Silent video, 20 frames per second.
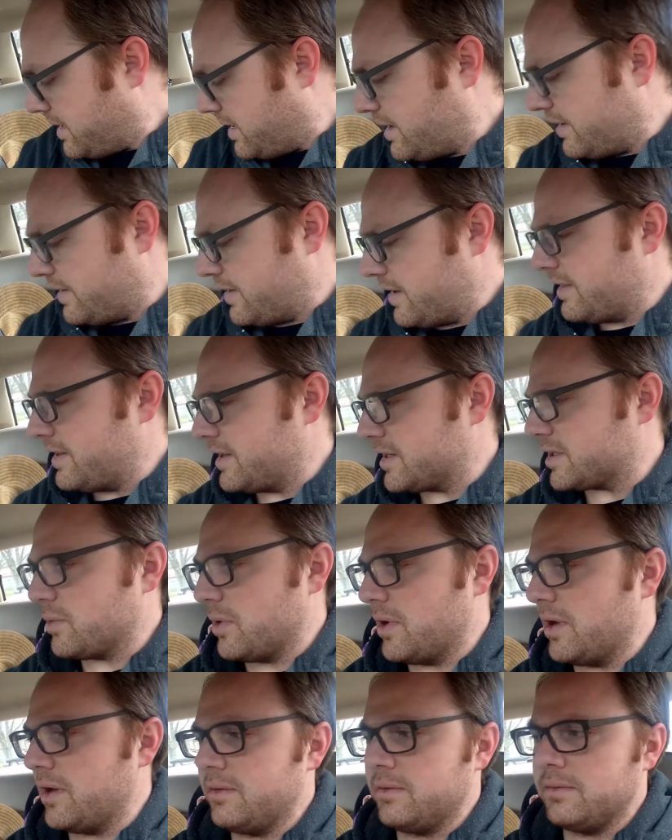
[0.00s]
and then this
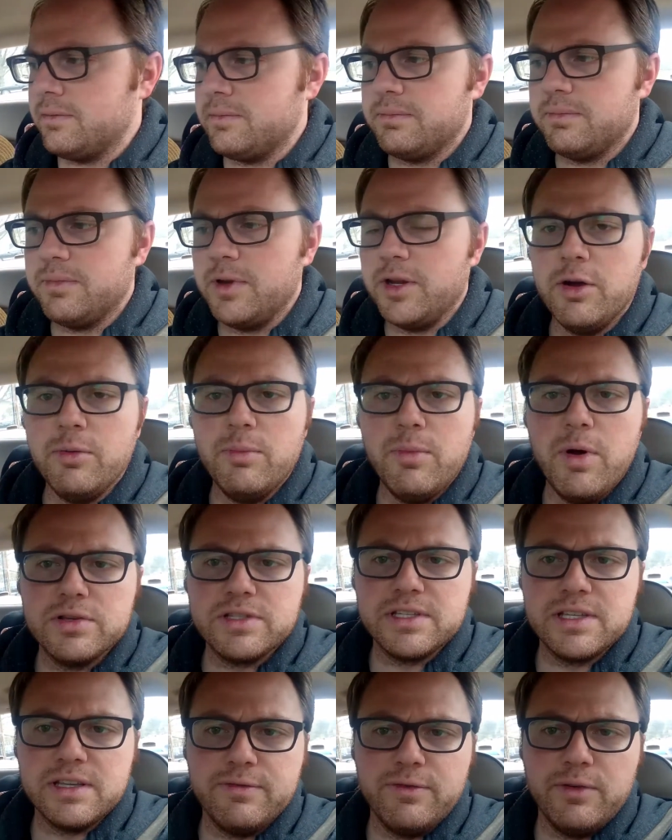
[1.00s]
one,
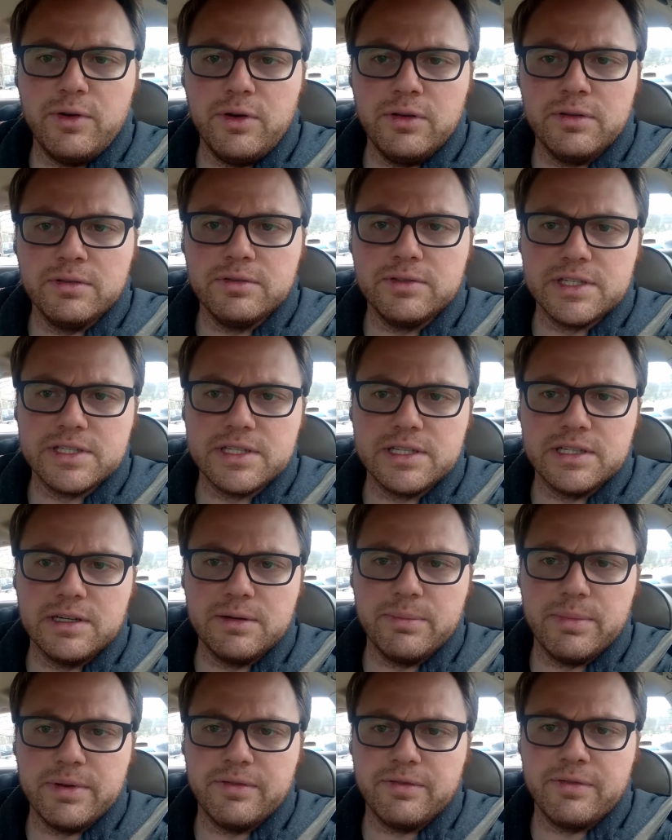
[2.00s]
mostly full, just a
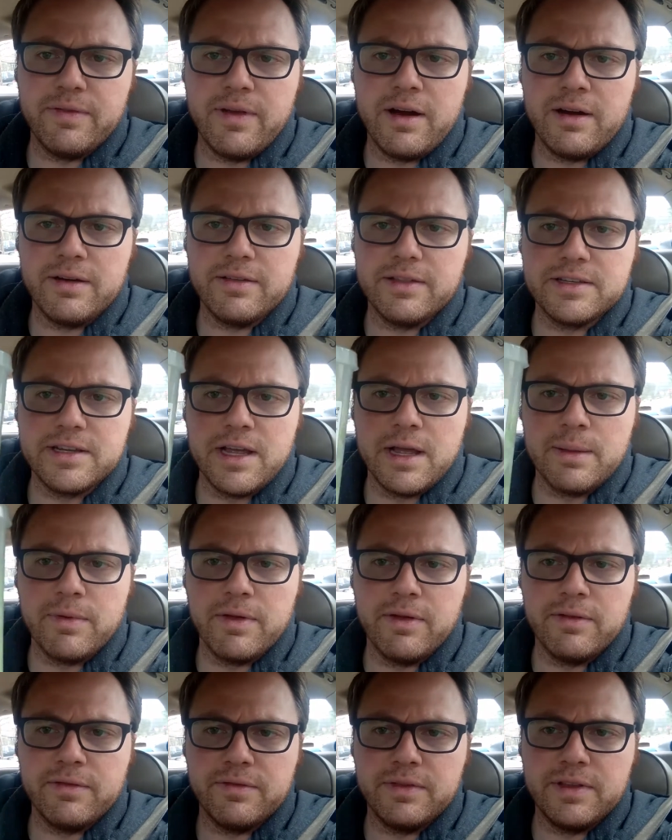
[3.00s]
little bit of air at the top
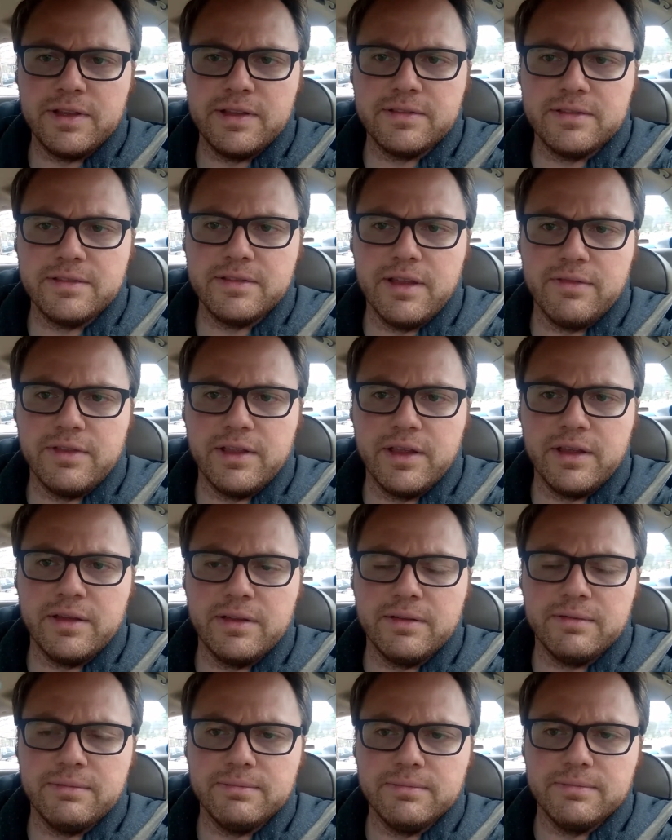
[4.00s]
of
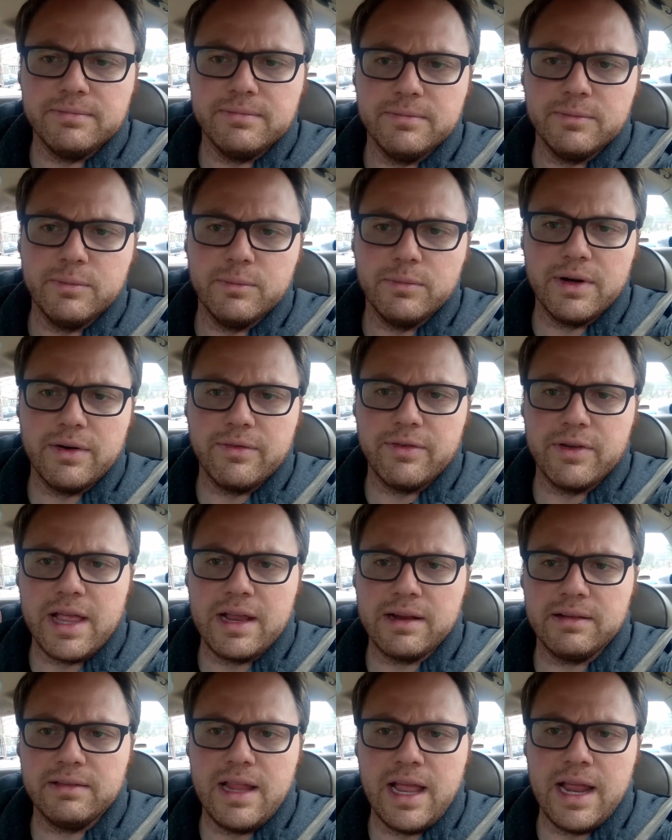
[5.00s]
the whatever
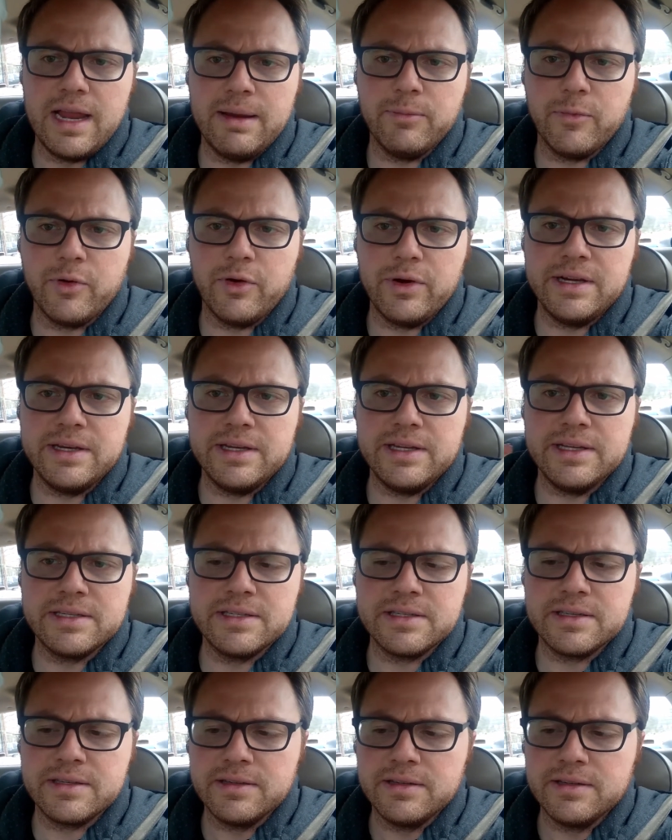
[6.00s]
that lime green
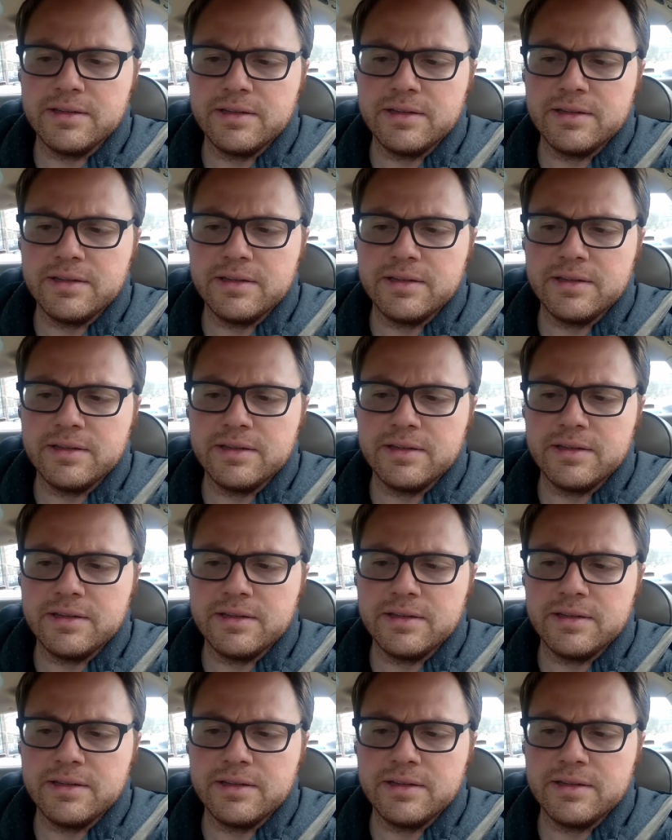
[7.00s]
is.